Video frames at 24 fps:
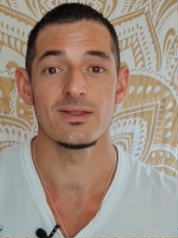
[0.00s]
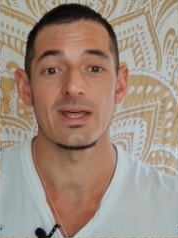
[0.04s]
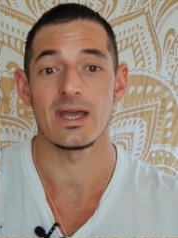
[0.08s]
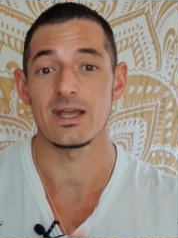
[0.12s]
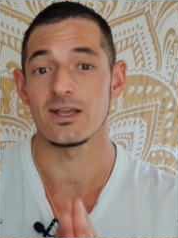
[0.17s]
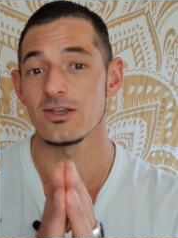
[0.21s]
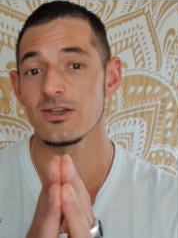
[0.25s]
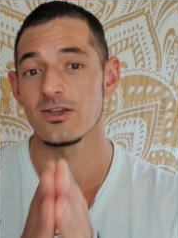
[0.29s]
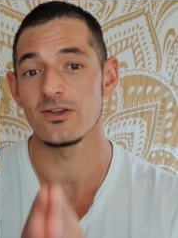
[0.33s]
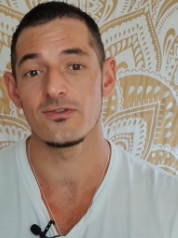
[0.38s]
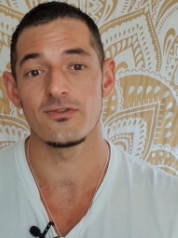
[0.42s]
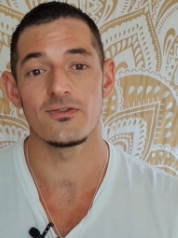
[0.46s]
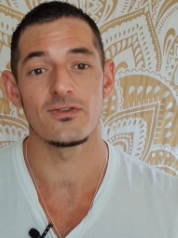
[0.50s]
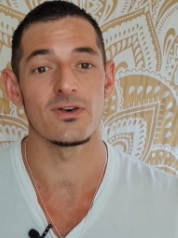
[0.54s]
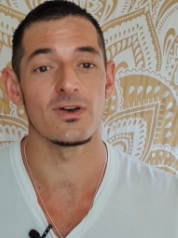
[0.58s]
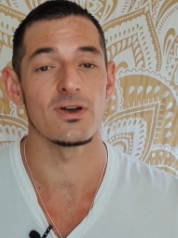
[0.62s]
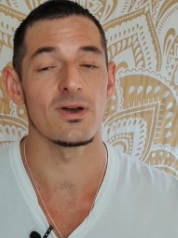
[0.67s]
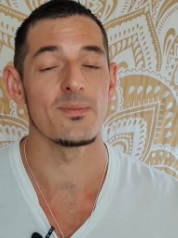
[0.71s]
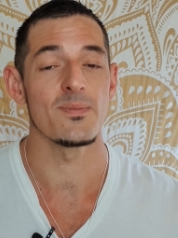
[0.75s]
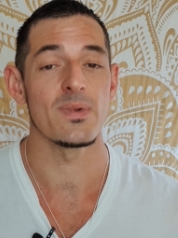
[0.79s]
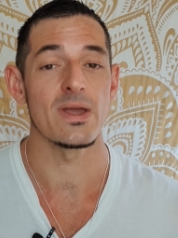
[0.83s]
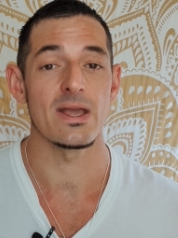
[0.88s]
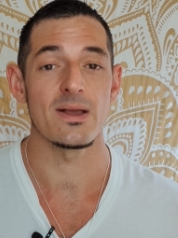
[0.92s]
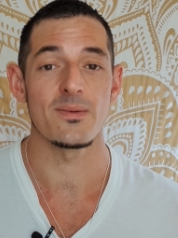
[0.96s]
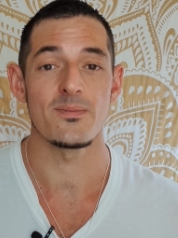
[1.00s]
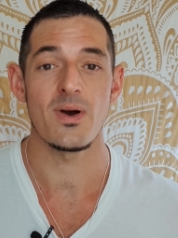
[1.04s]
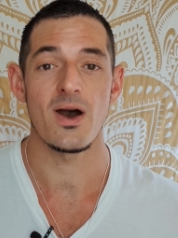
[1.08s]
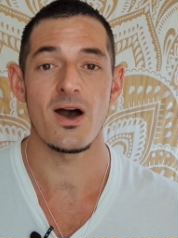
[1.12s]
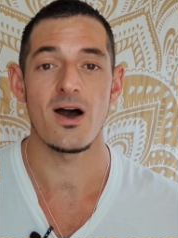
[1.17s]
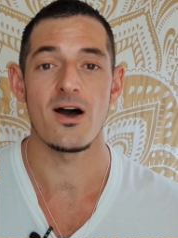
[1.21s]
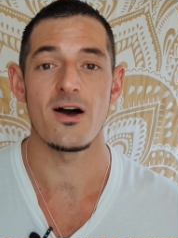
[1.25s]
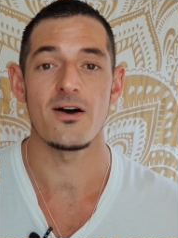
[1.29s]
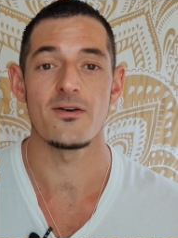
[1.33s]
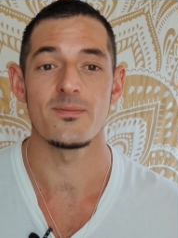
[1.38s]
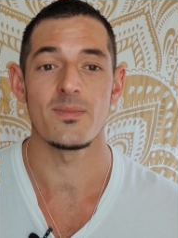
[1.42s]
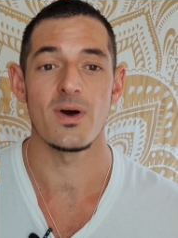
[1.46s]
Thank you for being
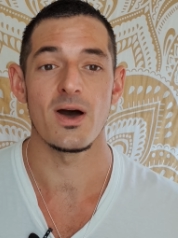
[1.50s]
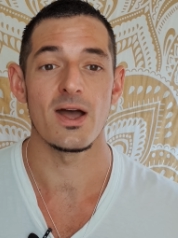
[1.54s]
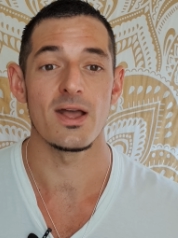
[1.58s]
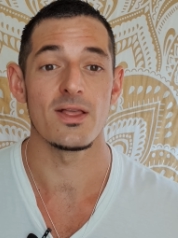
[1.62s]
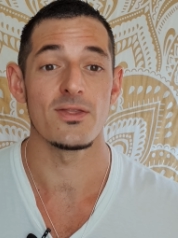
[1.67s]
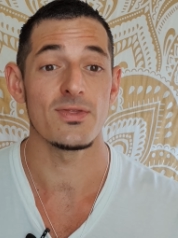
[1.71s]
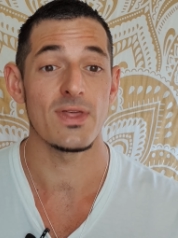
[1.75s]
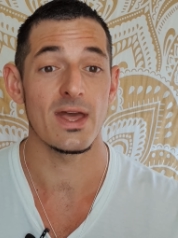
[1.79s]
part of mine.